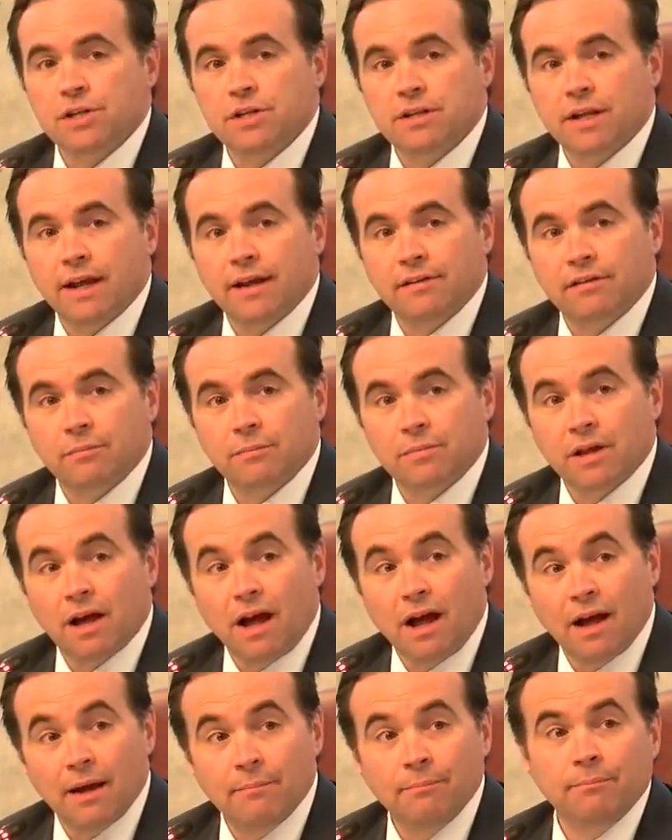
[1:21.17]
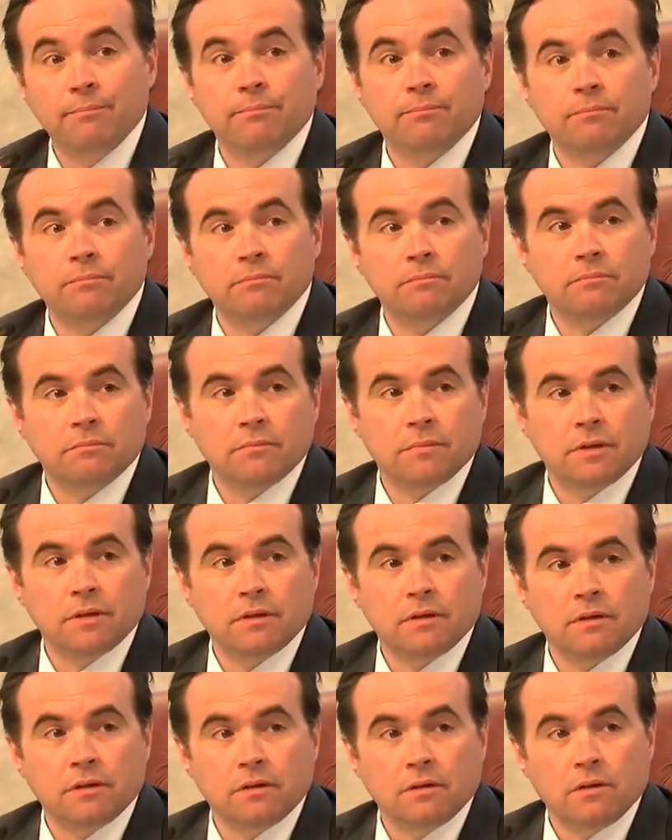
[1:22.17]
should take some time
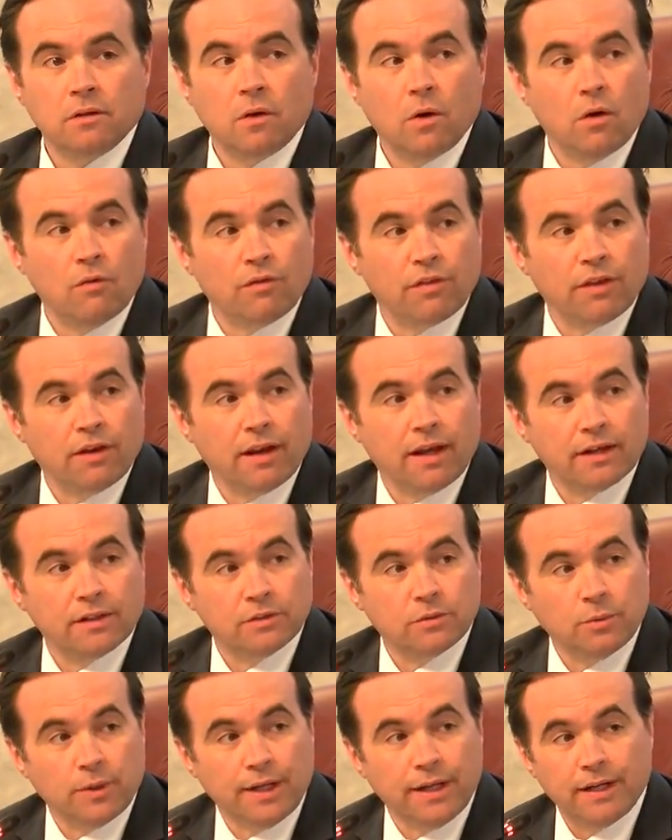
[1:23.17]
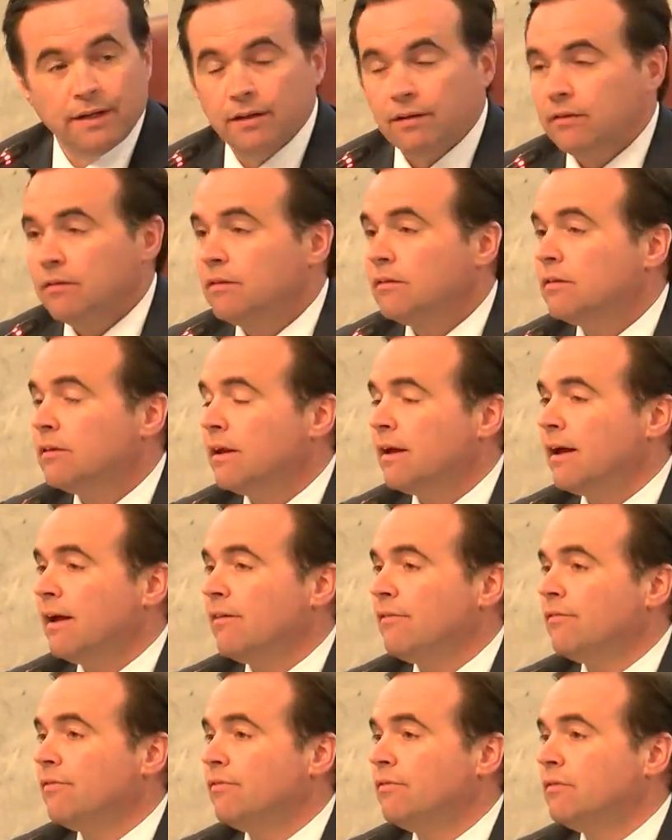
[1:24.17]
over the next week to
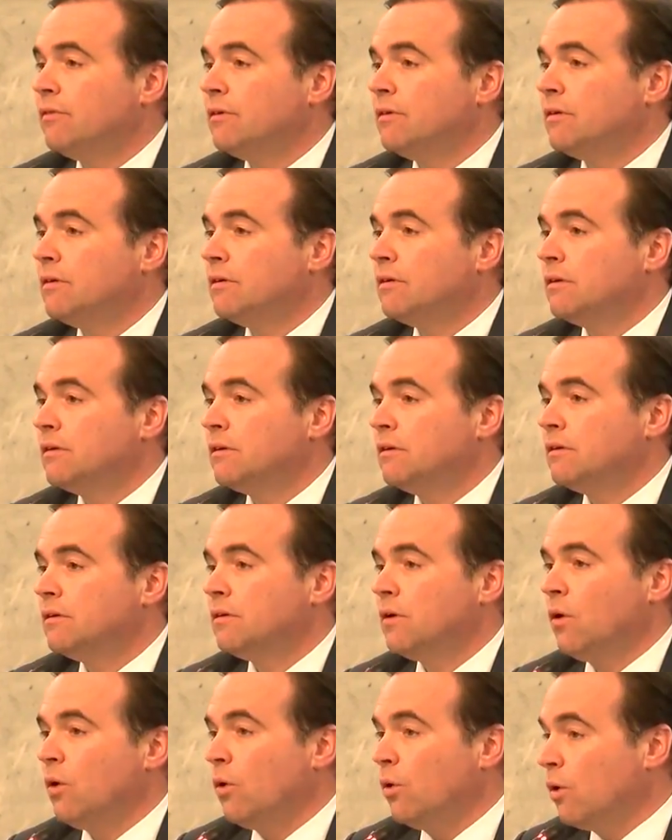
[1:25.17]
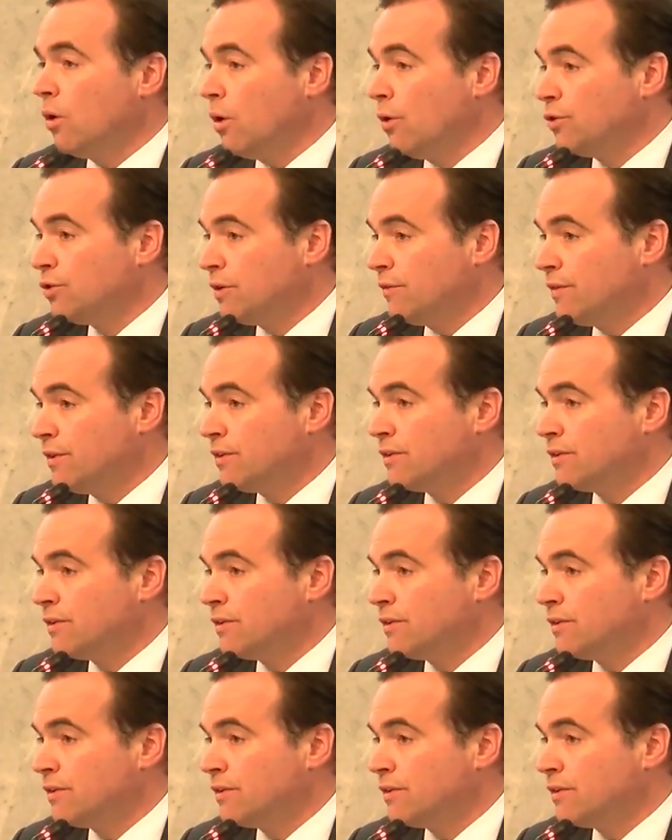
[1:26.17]
have a whole host of